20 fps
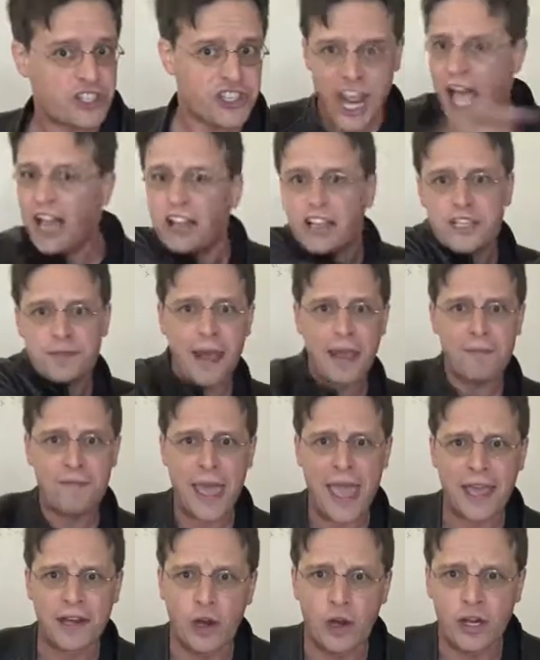challenge my
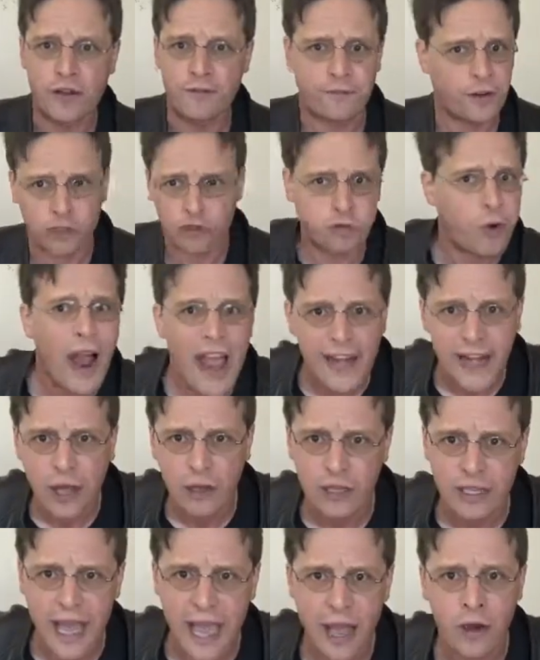manhood for crying
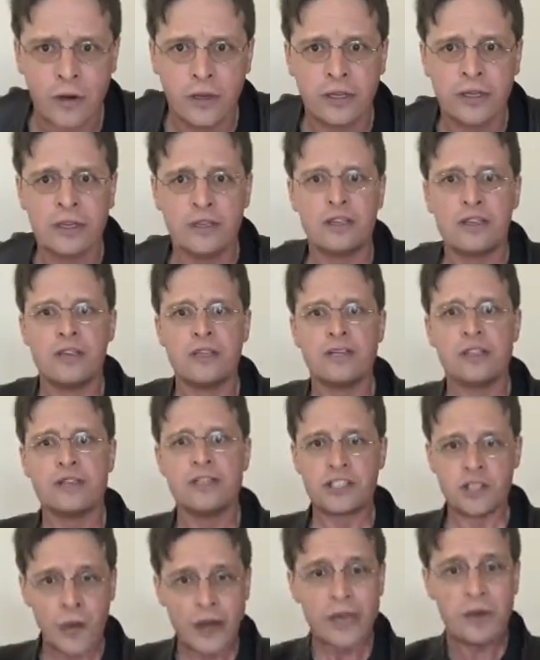out loud.
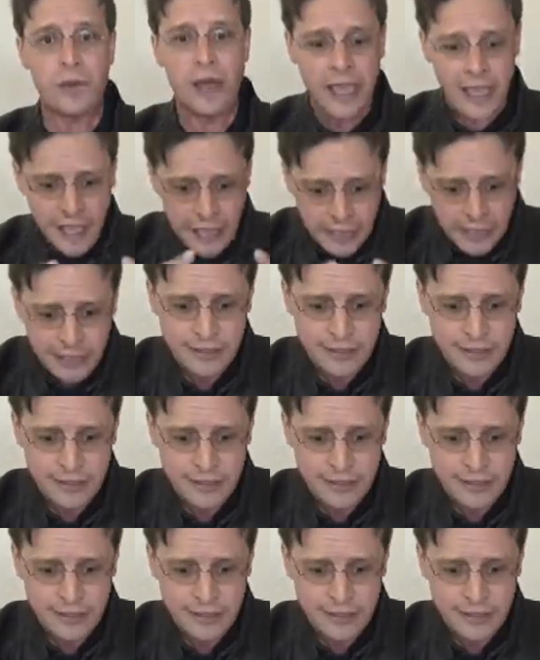So anyway,